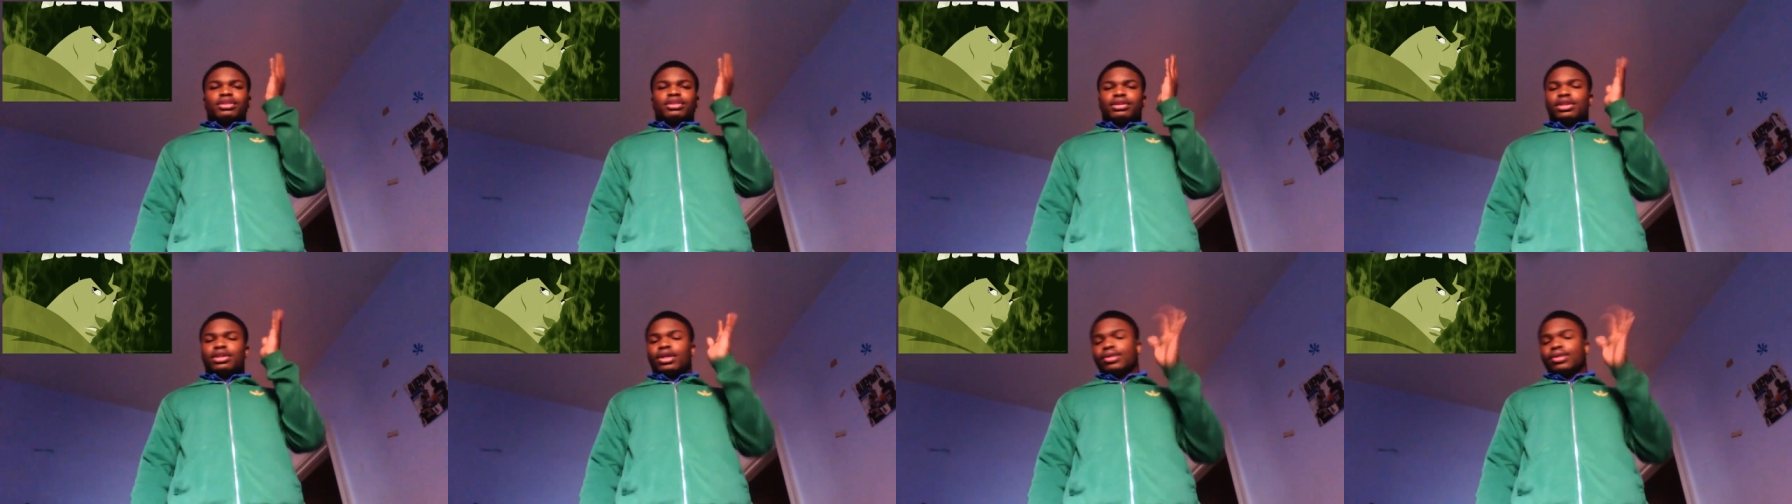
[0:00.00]

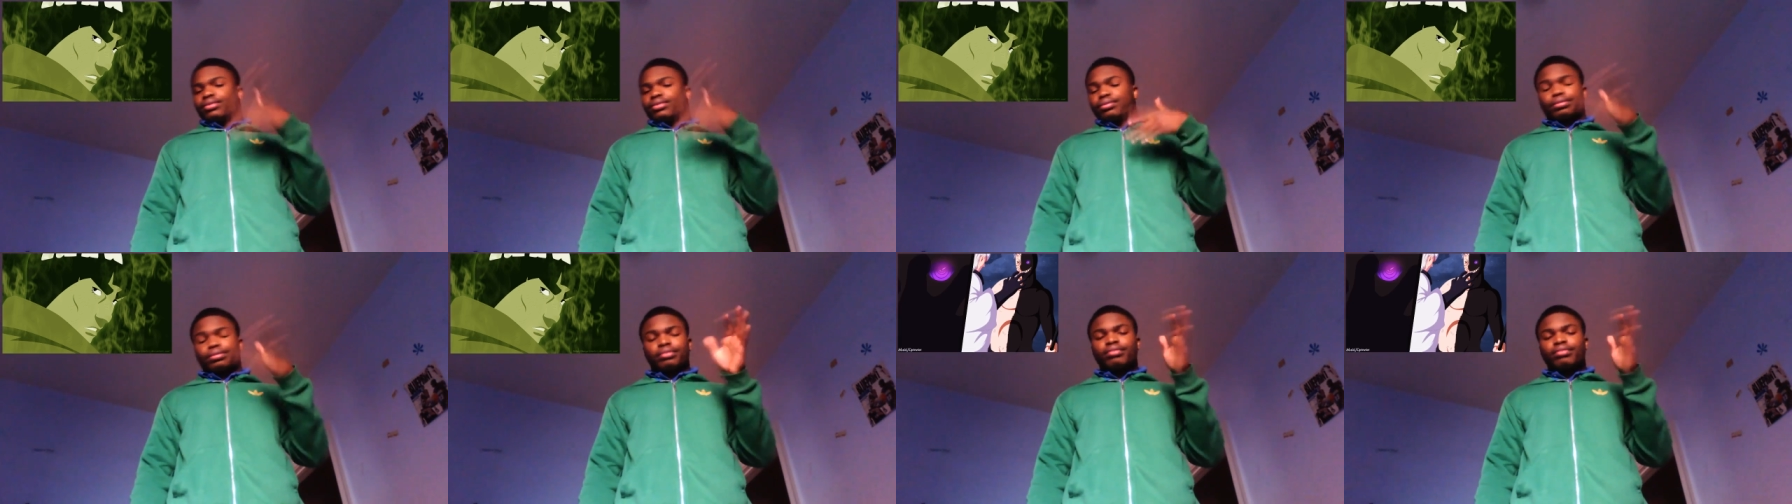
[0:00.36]

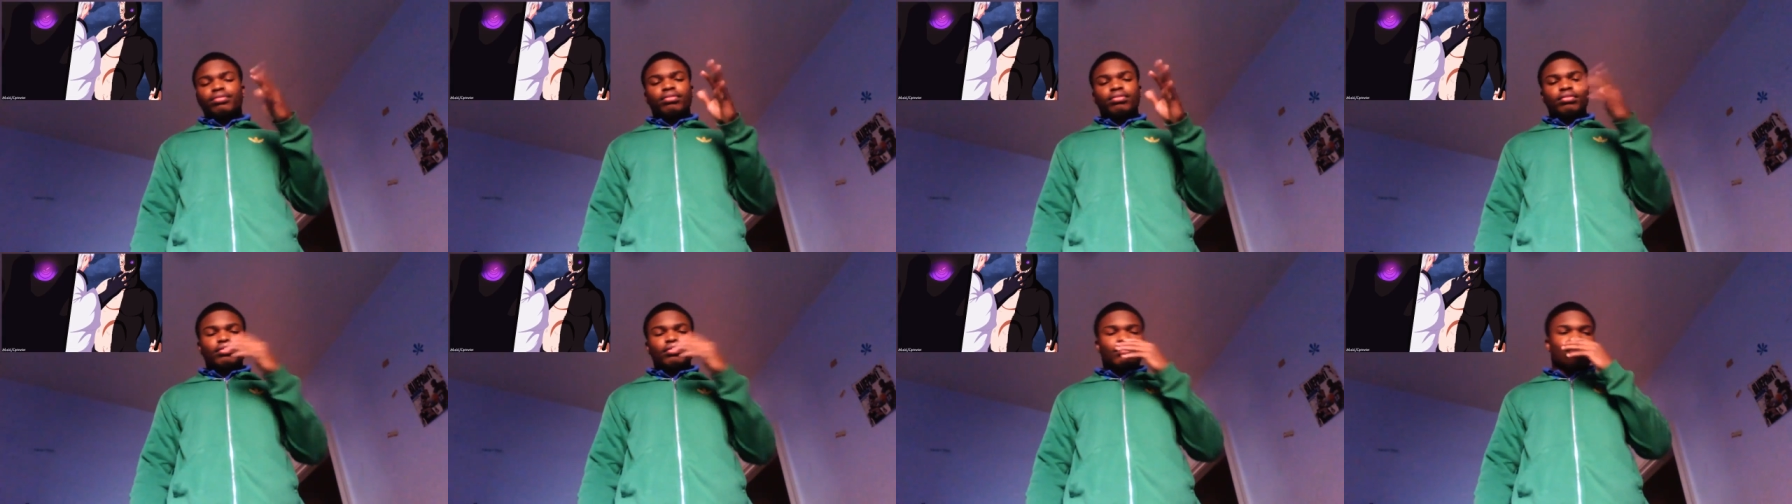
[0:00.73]
So,
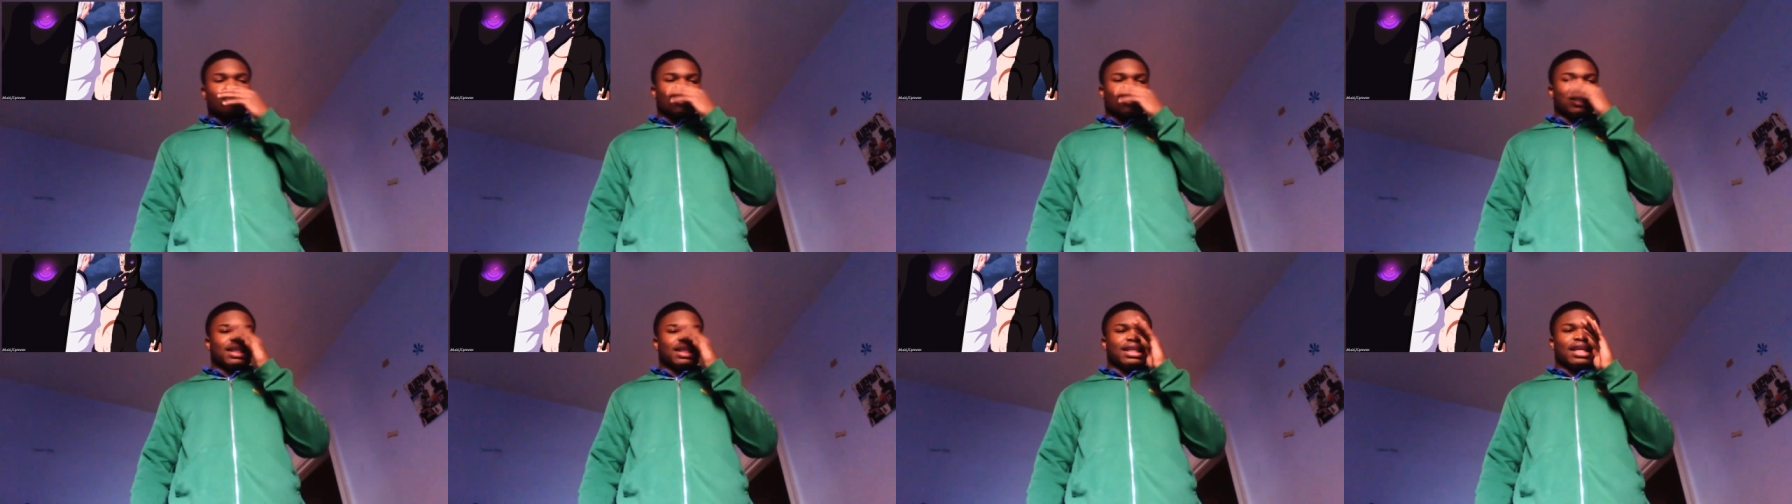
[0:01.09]

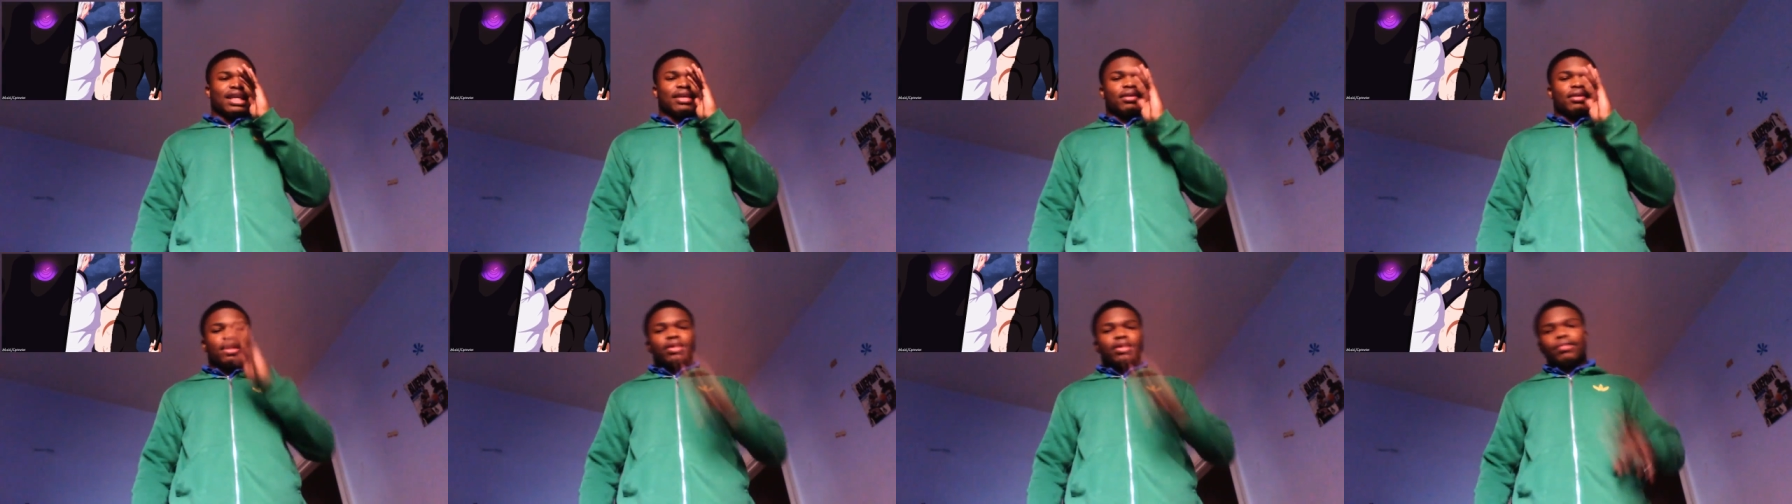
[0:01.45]

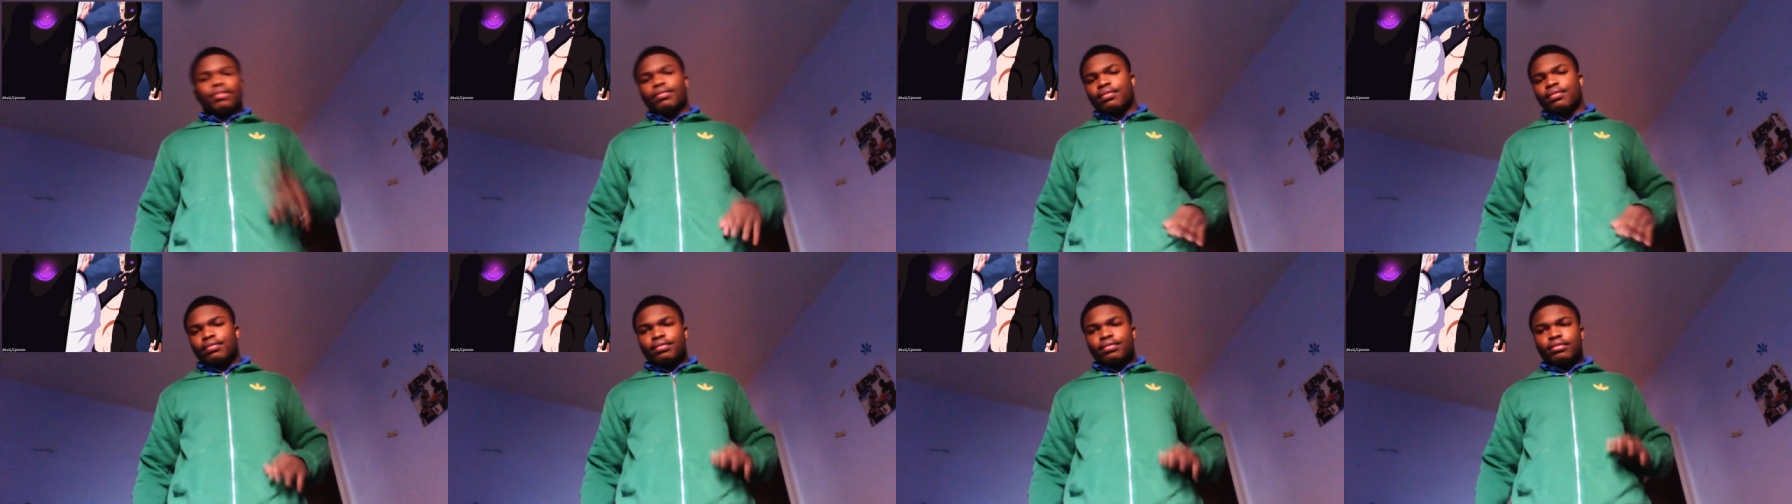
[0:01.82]
yeah, now,